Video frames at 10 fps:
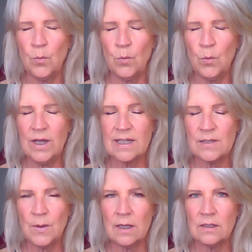we
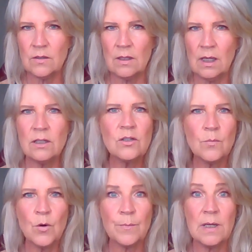expand to,
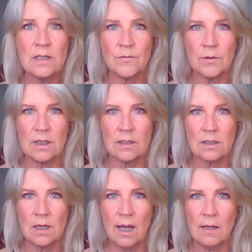into more
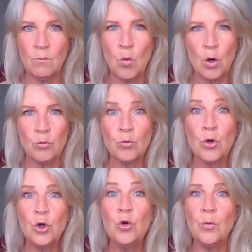peacefulness and more
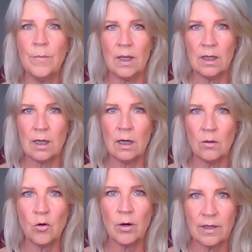room in our
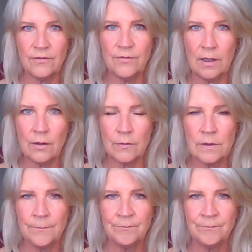auric field